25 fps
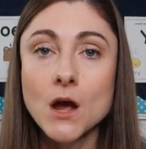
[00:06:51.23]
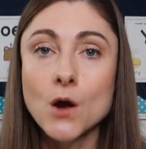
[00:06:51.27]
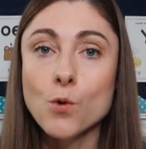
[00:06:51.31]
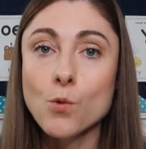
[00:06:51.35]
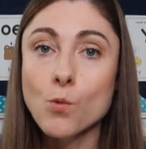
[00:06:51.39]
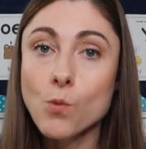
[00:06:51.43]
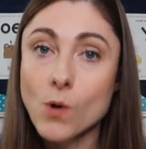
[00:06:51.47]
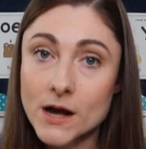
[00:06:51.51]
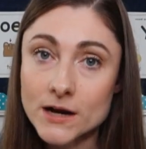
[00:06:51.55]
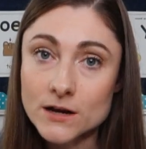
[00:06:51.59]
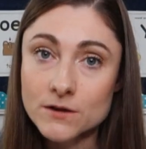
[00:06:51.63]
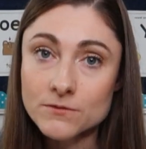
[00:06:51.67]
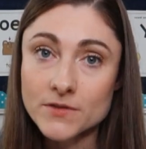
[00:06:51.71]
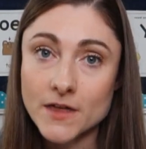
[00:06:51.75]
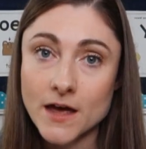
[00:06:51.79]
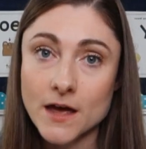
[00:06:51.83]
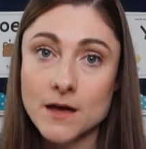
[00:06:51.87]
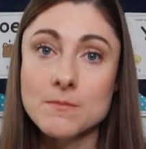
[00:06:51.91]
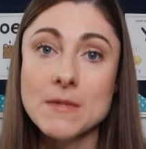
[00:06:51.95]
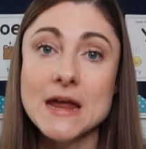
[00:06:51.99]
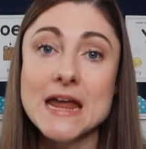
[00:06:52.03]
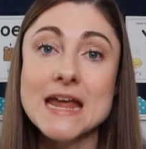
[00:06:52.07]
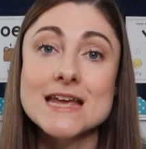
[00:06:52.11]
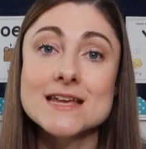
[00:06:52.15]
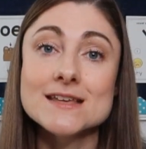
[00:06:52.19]
One of them
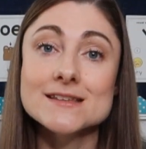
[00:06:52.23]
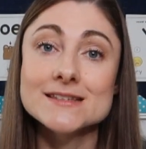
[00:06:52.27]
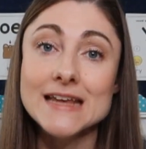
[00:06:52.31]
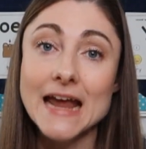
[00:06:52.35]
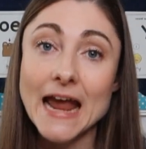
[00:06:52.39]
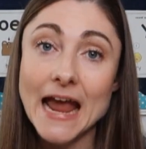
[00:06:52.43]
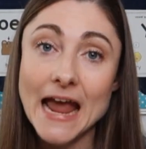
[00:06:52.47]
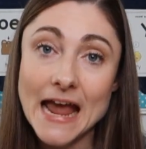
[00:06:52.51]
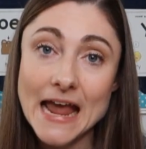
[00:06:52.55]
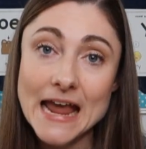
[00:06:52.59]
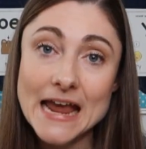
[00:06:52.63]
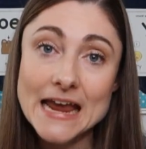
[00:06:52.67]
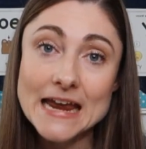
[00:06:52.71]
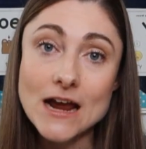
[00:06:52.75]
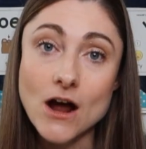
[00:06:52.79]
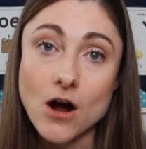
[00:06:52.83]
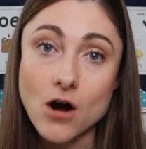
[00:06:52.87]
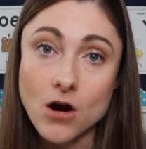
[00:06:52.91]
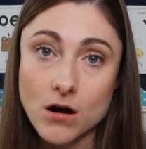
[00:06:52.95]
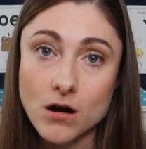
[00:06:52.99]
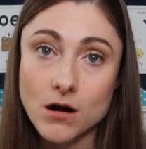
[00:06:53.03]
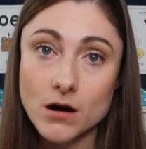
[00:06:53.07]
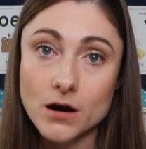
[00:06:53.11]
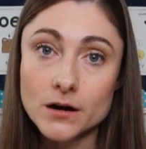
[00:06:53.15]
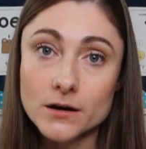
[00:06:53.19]
is
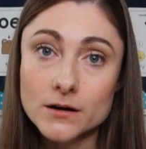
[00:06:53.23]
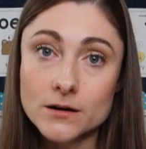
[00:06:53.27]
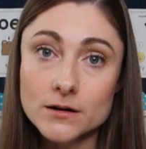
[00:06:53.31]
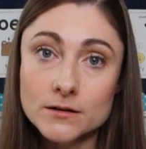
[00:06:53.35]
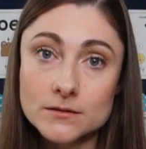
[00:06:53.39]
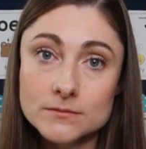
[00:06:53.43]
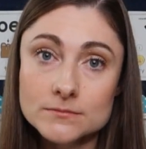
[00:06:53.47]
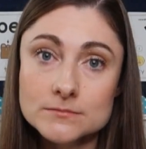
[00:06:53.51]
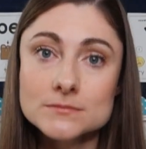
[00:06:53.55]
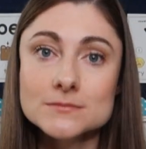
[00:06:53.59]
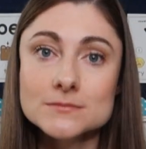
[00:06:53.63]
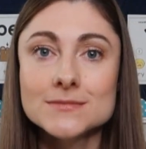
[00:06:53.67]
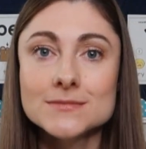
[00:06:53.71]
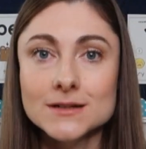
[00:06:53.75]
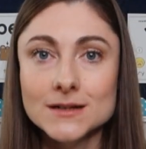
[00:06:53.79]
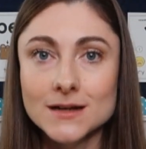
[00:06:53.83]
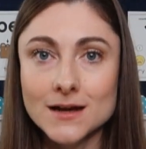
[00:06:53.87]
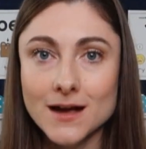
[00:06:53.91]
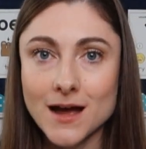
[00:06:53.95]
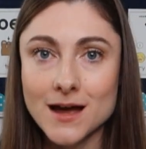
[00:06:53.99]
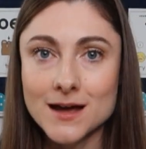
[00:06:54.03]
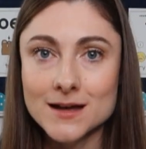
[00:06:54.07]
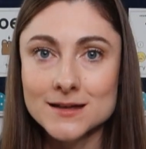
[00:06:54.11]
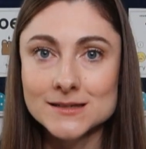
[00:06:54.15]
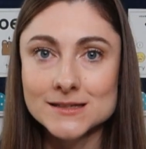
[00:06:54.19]
AR
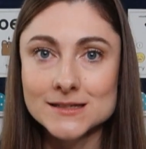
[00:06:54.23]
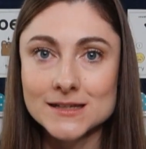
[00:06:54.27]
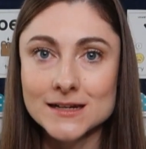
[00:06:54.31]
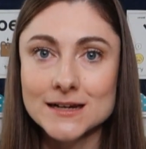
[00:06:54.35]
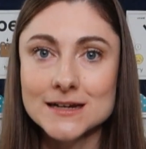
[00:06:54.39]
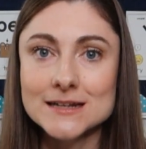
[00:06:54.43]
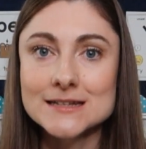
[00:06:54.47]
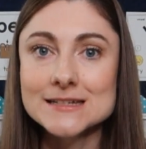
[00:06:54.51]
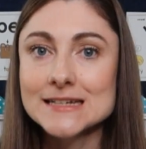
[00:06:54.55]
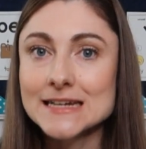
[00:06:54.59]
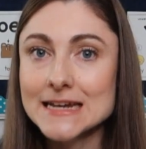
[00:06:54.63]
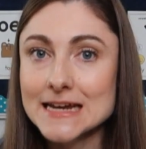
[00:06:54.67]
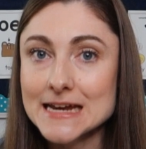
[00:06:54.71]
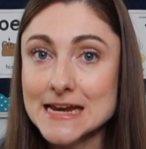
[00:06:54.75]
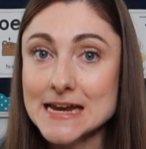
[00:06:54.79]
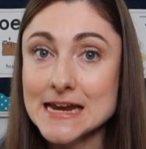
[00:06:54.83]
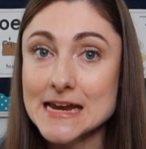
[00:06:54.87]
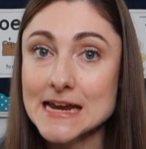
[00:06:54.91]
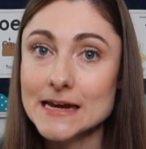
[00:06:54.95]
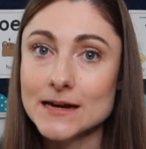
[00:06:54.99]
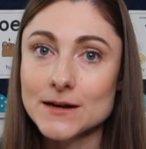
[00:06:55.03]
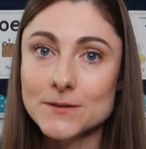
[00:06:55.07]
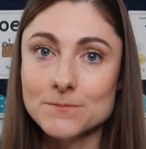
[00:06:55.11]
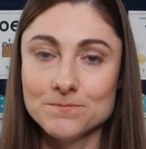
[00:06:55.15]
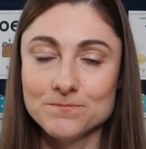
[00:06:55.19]
consonant
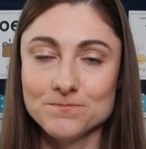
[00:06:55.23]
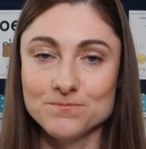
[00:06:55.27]
E.